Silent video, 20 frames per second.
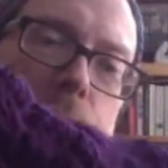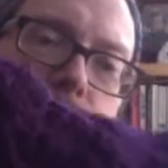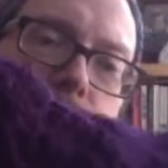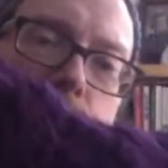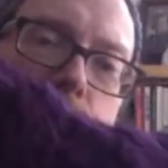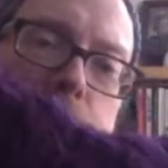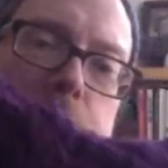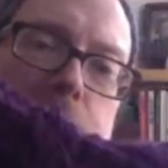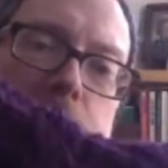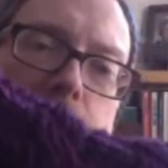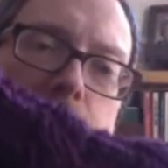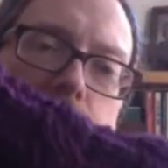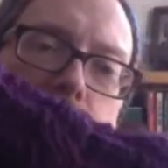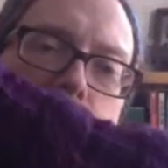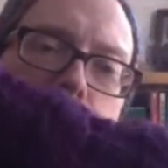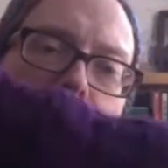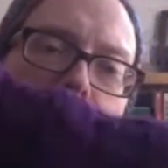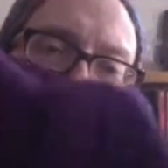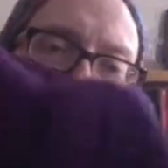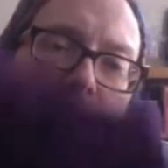
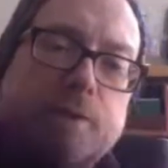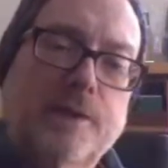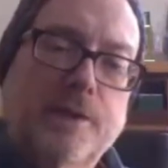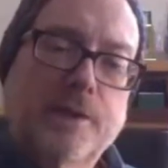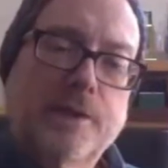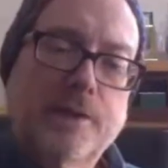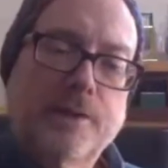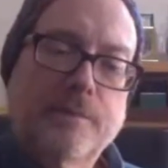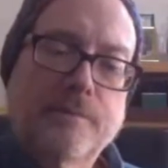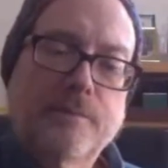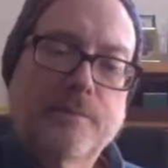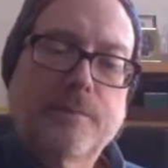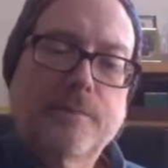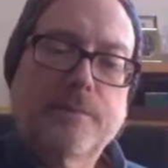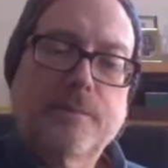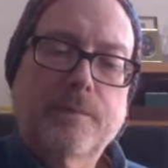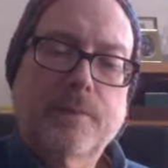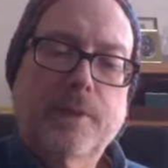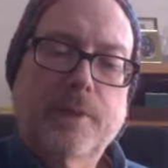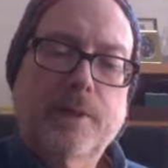Sometimes the
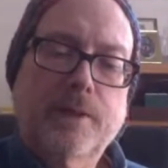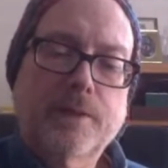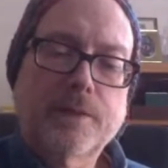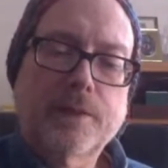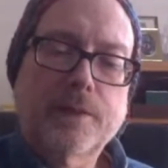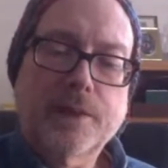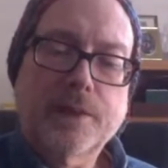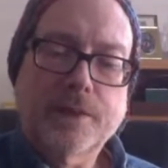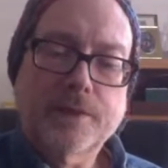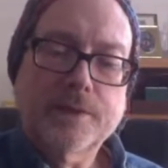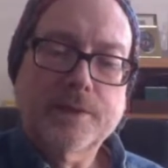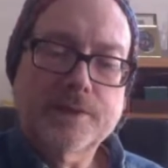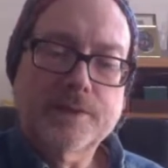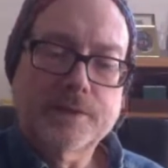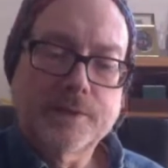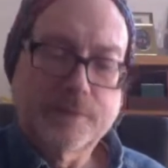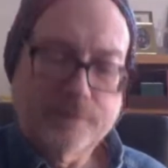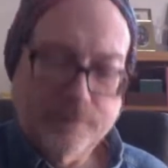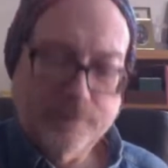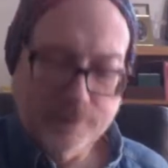light is
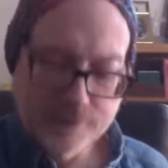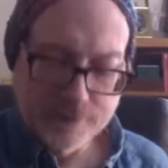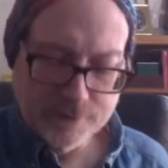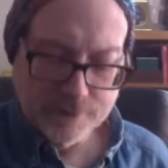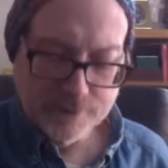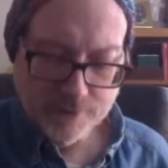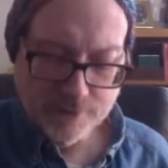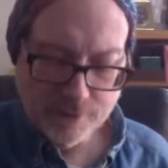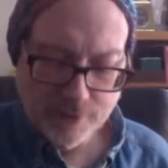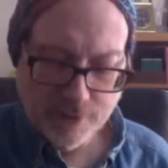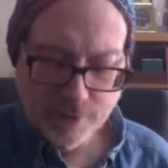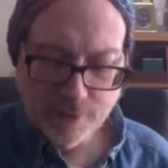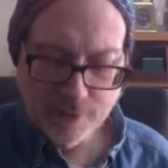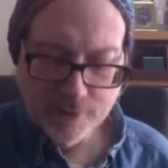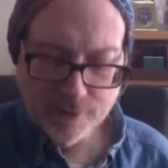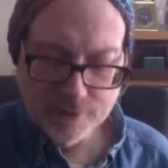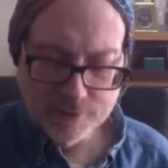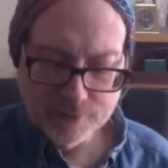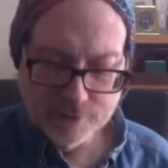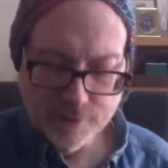different,
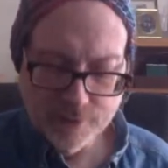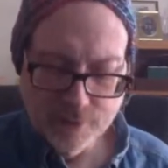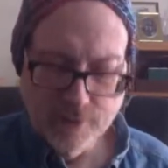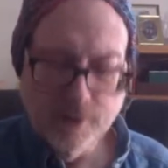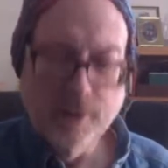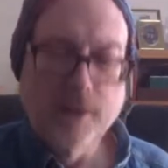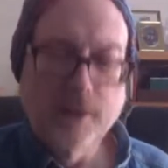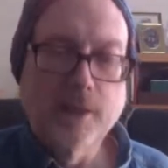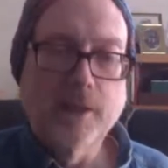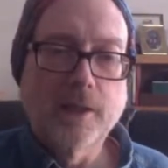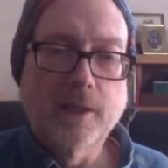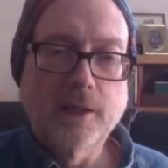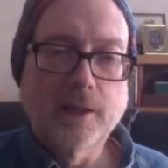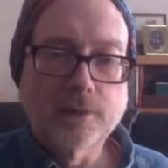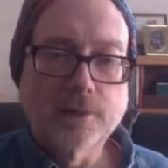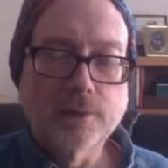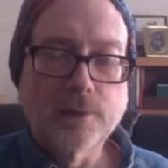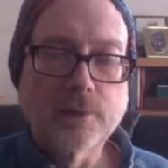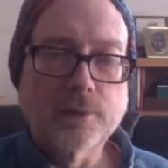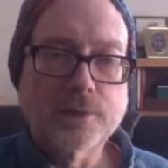and
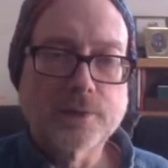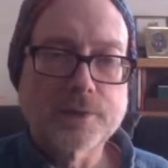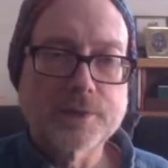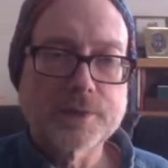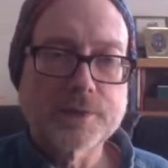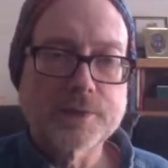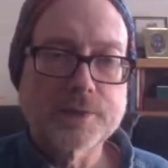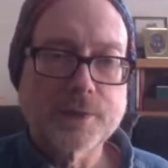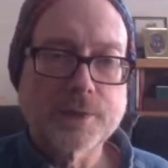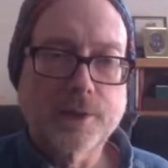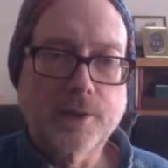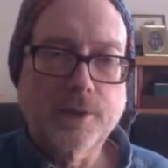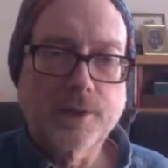it looks